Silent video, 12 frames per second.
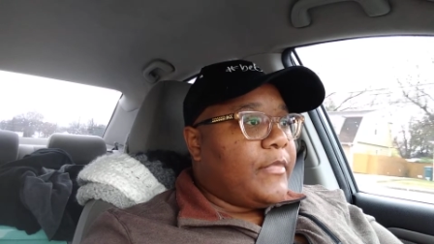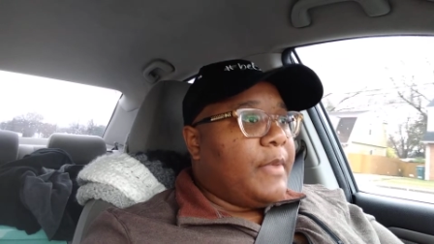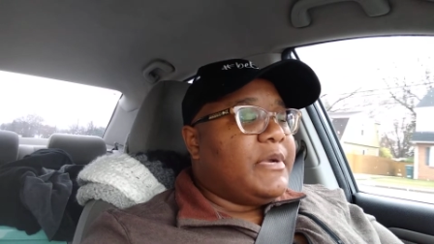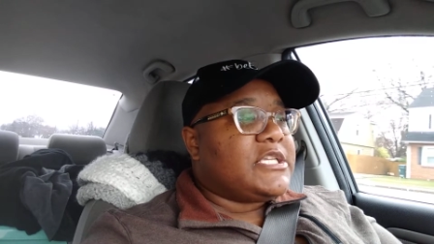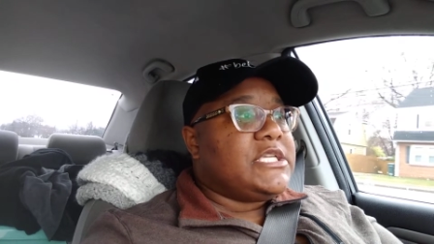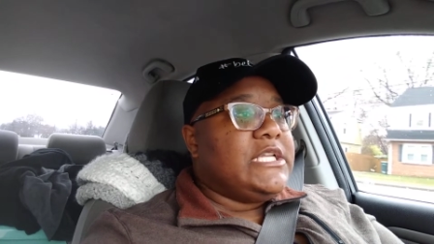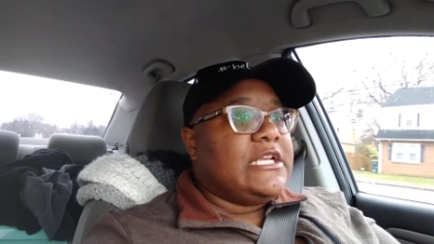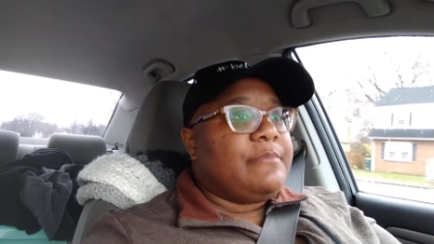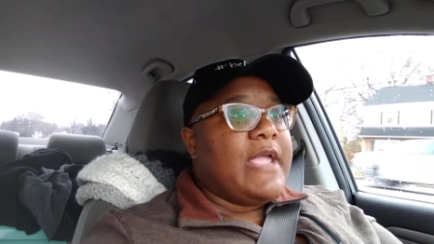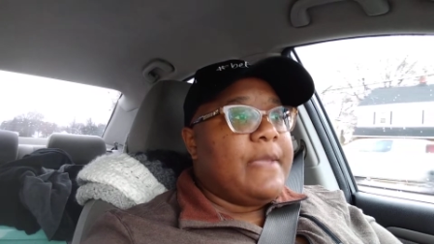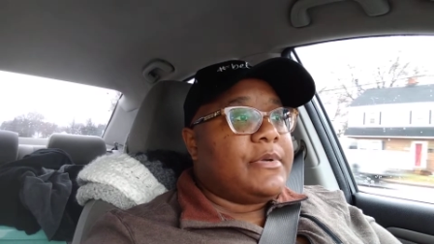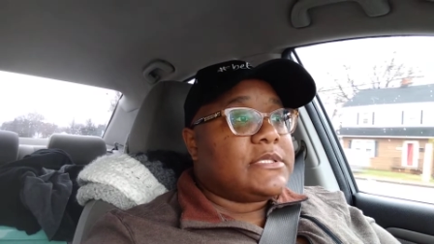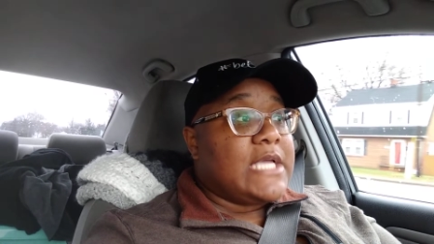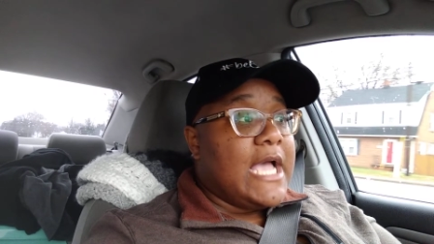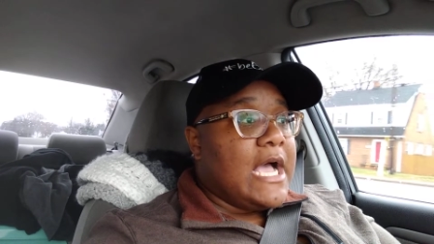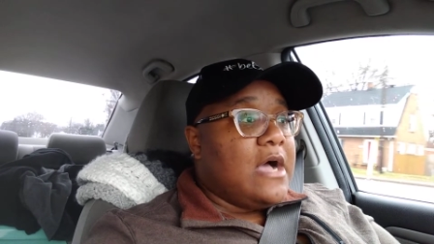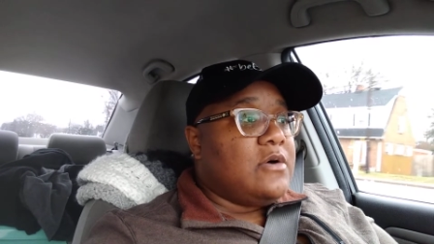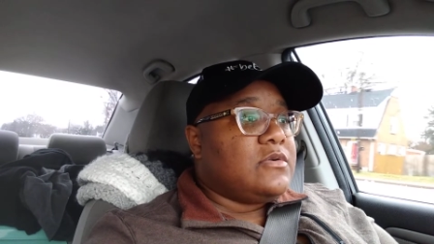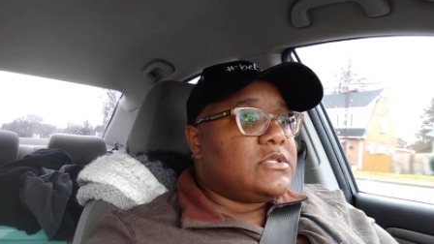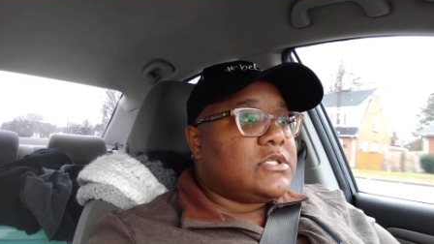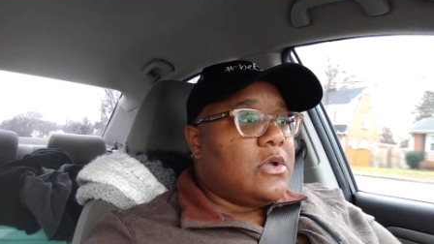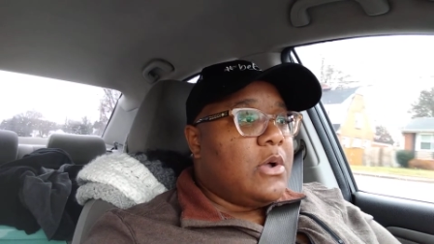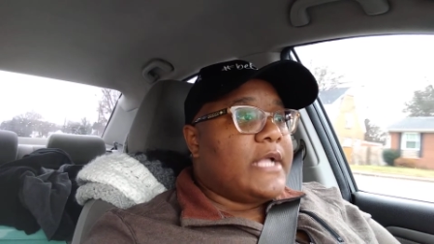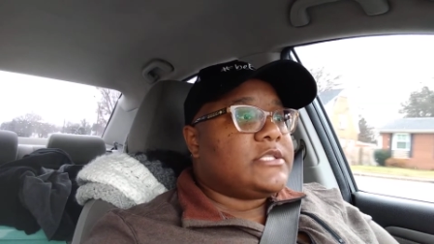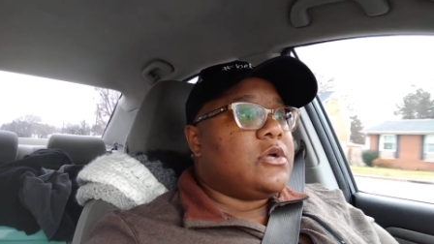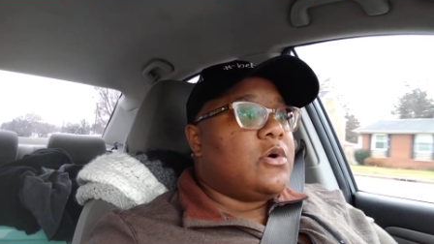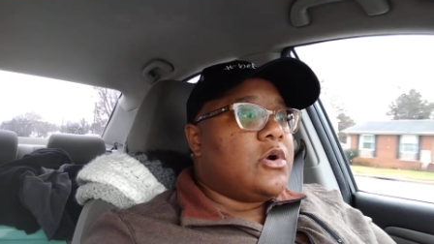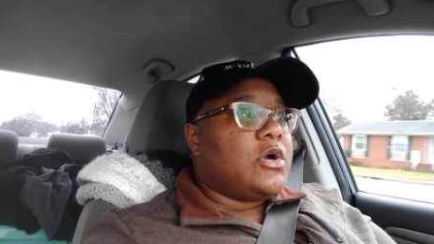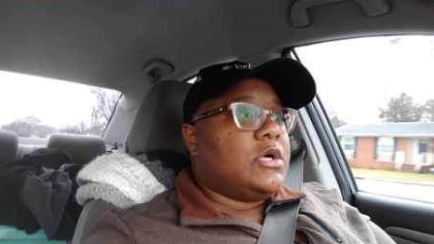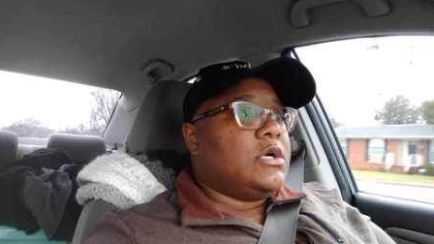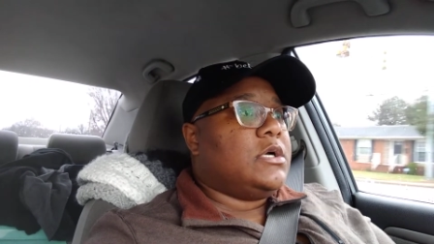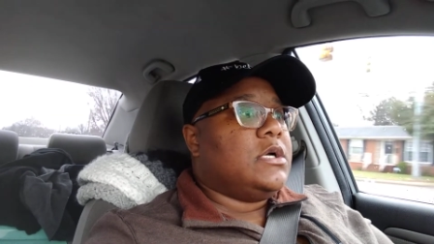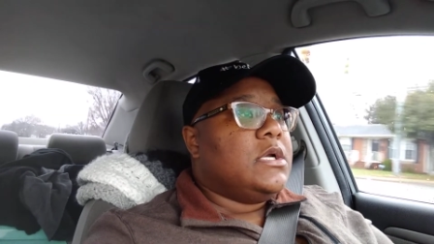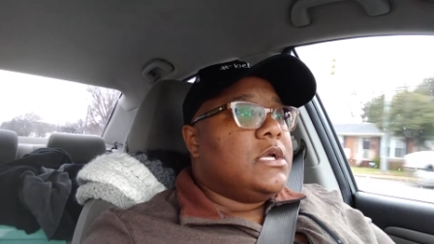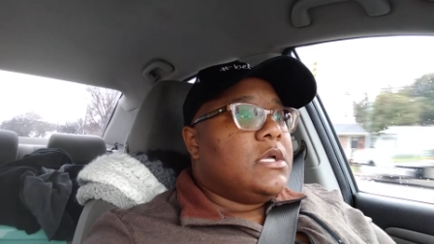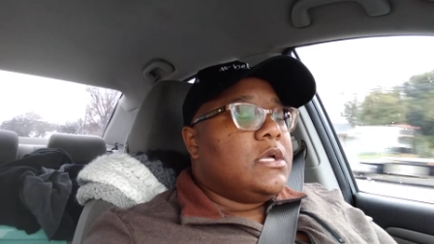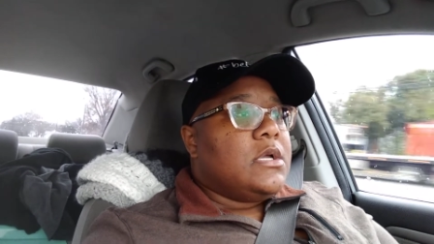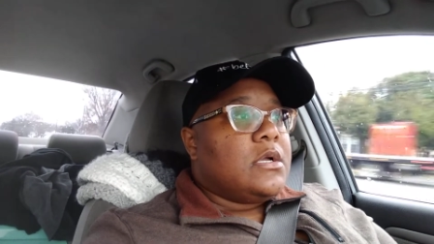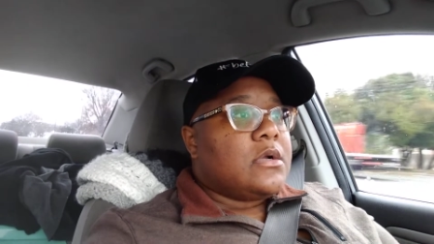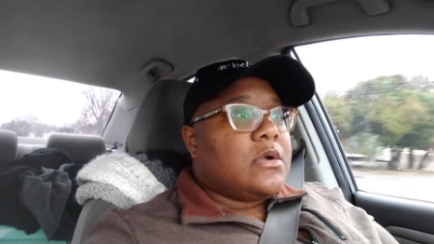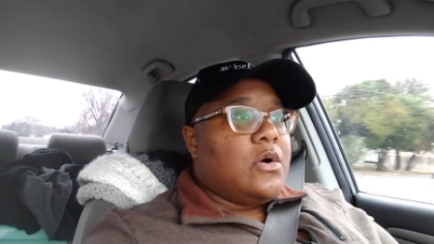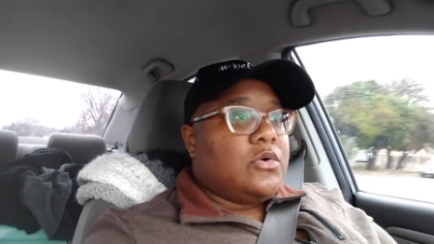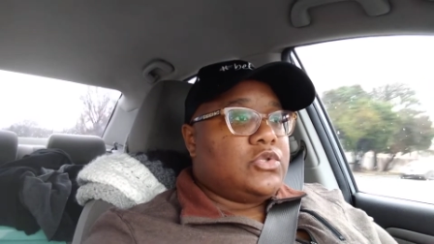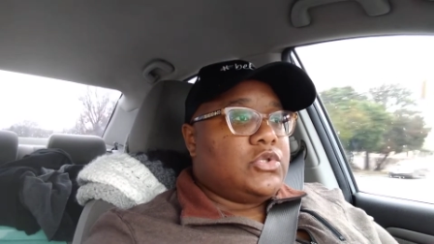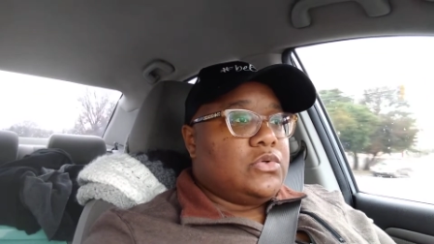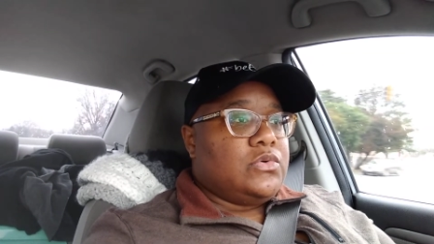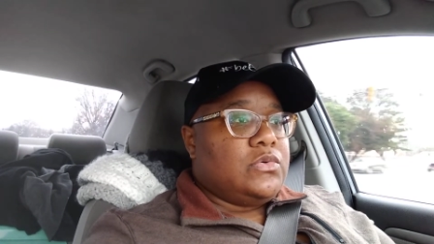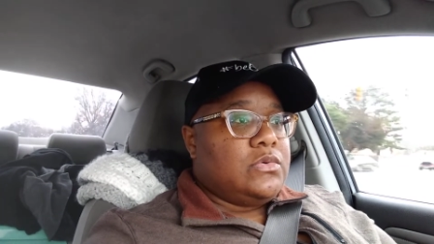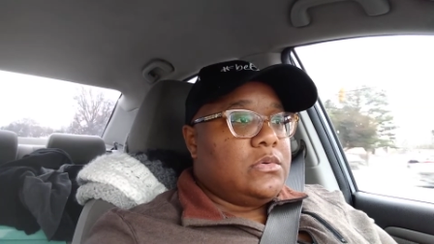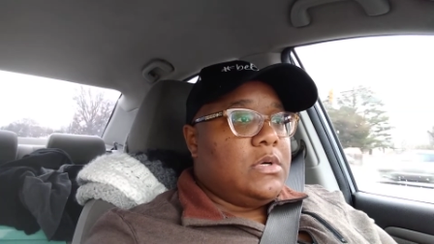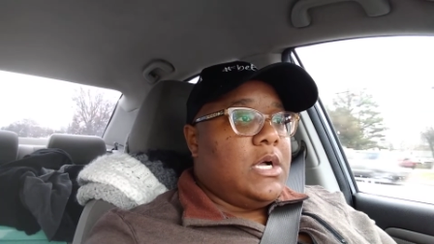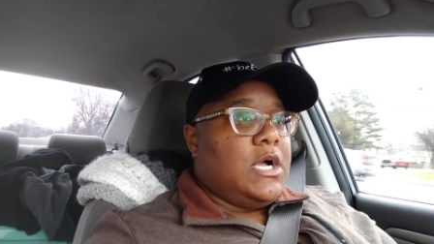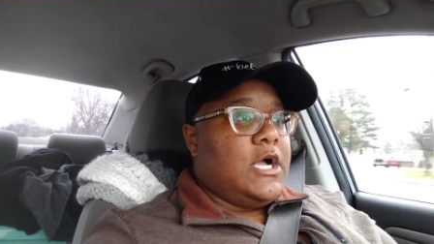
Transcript: But she needed paper towels. So I told her, go to